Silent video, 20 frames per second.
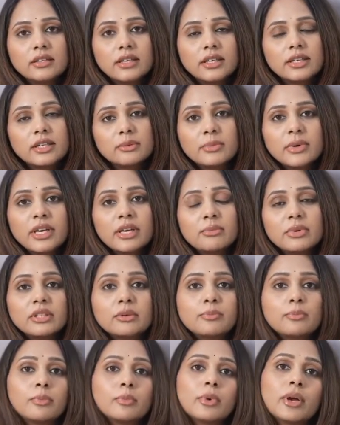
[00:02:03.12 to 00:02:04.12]
determined by the
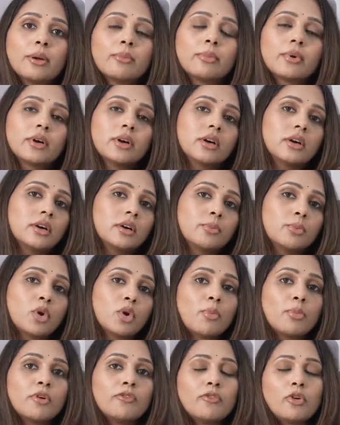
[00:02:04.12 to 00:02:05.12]

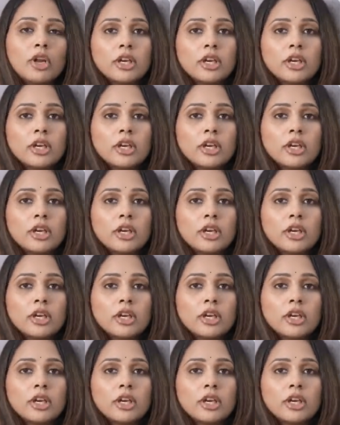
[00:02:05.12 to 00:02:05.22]
proper